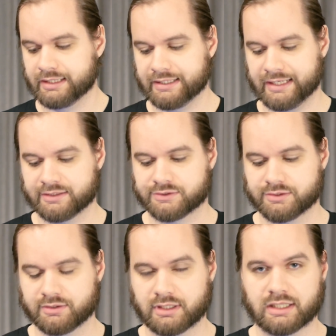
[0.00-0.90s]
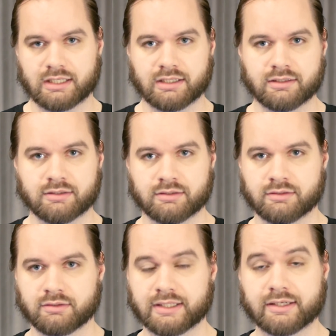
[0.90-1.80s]
they answered,
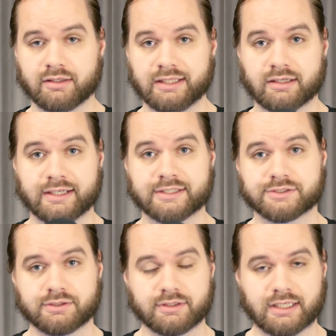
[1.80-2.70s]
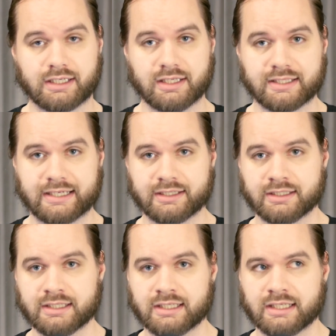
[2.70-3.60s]
Leon answered that
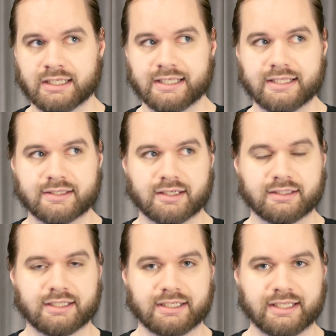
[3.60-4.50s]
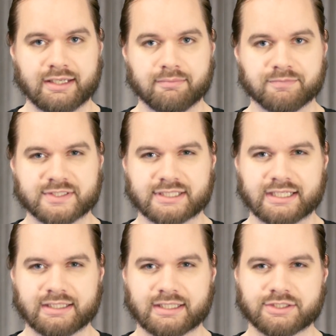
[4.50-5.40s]
he thought that him
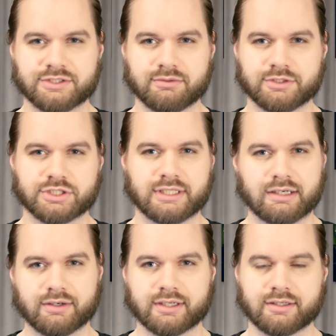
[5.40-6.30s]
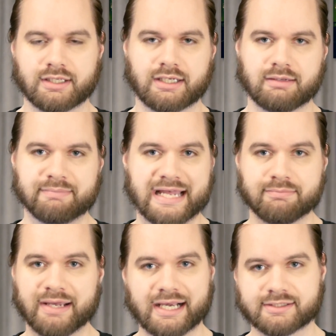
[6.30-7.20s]
deciding not to do a generic Mad
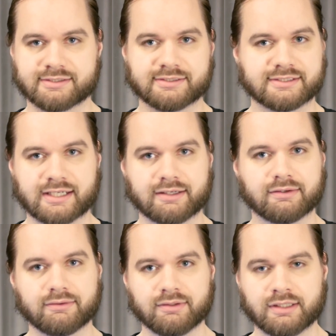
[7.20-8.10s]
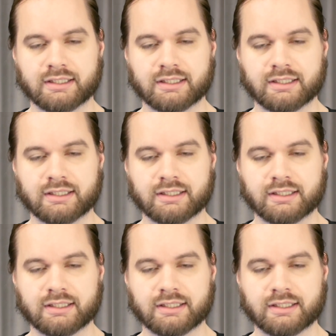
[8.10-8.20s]
Max style